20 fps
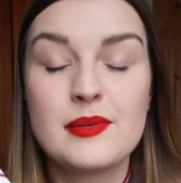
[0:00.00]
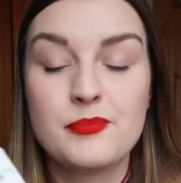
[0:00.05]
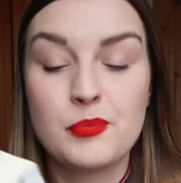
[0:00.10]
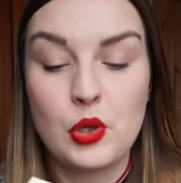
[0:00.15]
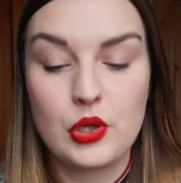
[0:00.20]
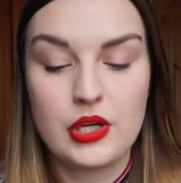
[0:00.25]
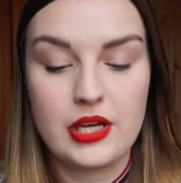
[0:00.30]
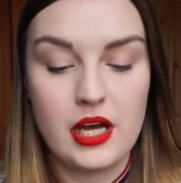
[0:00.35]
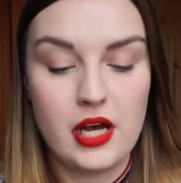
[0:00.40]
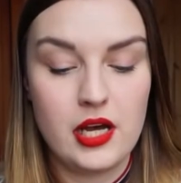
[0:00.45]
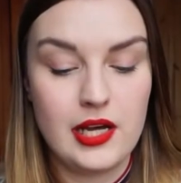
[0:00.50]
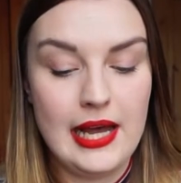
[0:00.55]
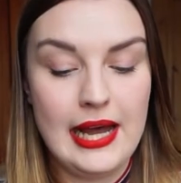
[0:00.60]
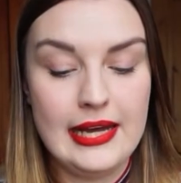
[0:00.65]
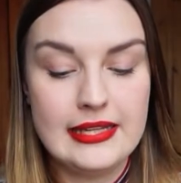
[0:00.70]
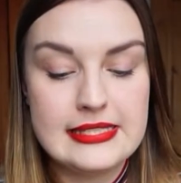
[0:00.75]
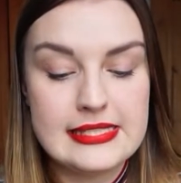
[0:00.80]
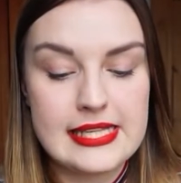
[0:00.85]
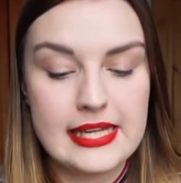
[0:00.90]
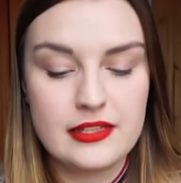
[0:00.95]
book,
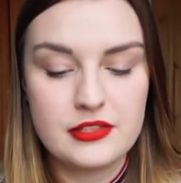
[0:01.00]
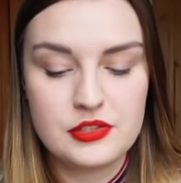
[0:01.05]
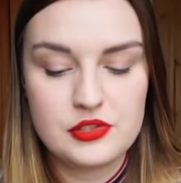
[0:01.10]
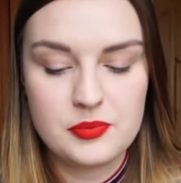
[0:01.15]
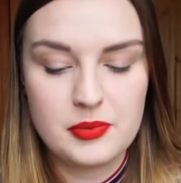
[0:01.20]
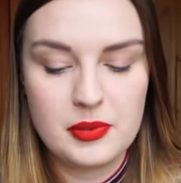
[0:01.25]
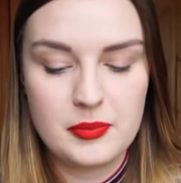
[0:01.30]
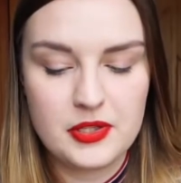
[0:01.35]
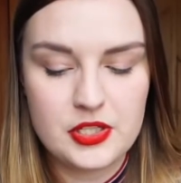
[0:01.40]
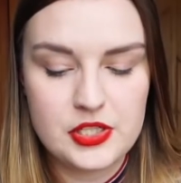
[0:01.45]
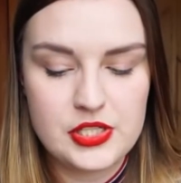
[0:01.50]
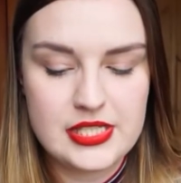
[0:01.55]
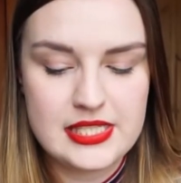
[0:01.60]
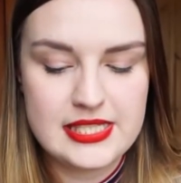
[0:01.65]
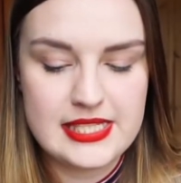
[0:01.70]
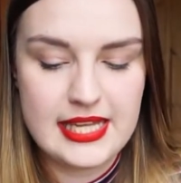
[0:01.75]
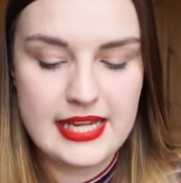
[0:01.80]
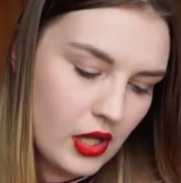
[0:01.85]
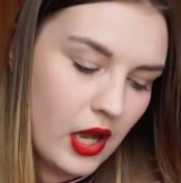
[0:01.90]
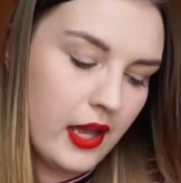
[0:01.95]
Hannah sent it to me because she
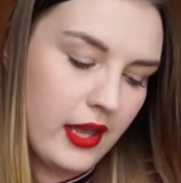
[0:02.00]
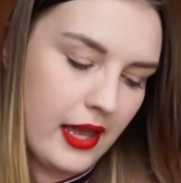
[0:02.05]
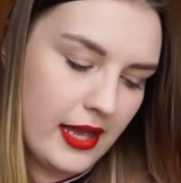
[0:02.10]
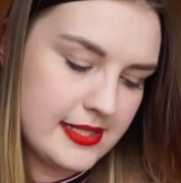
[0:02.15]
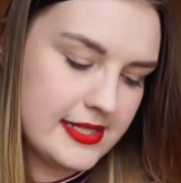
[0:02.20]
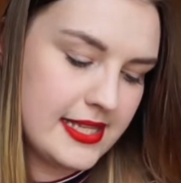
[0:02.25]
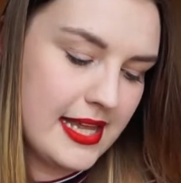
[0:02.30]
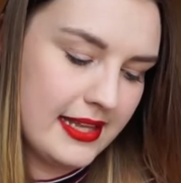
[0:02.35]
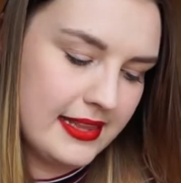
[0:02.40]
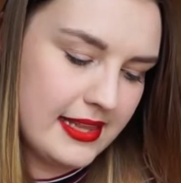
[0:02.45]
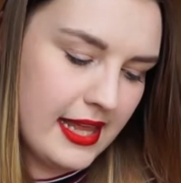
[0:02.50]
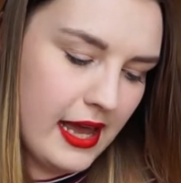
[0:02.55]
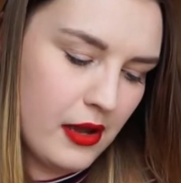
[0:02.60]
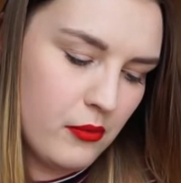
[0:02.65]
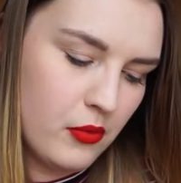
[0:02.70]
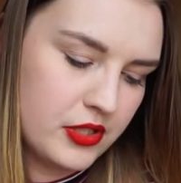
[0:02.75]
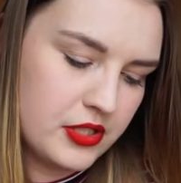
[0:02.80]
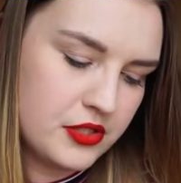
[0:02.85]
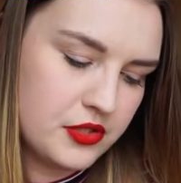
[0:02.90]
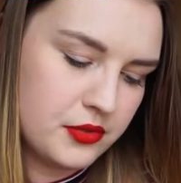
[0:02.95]
said, I said that I
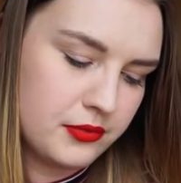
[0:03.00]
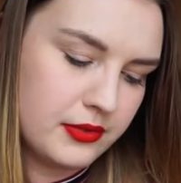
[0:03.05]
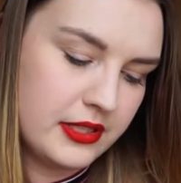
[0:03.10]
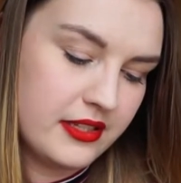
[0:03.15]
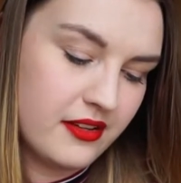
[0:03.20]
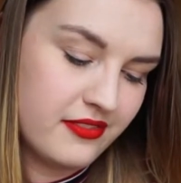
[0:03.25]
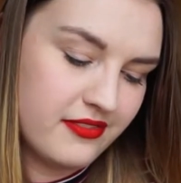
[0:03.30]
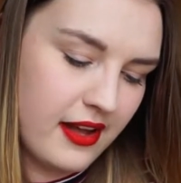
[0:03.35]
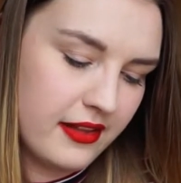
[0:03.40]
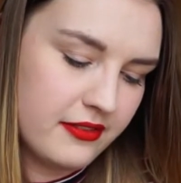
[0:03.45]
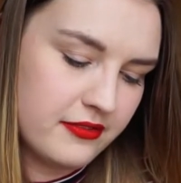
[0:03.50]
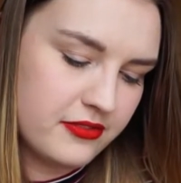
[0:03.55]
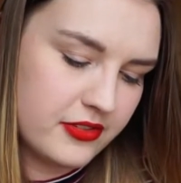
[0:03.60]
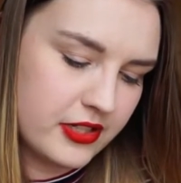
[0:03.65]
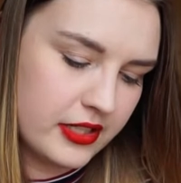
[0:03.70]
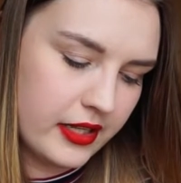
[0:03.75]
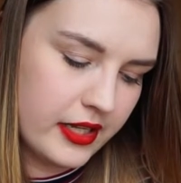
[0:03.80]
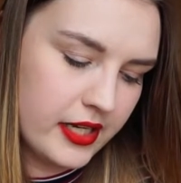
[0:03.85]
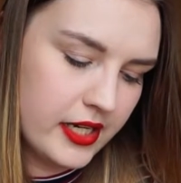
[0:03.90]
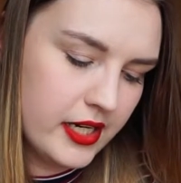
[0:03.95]
wanted to read a fun
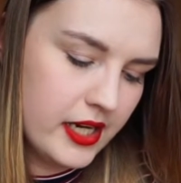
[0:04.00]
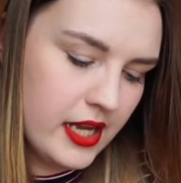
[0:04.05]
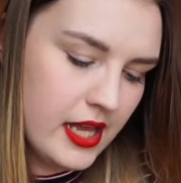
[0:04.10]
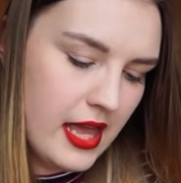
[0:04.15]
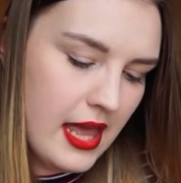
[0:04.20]
thriller,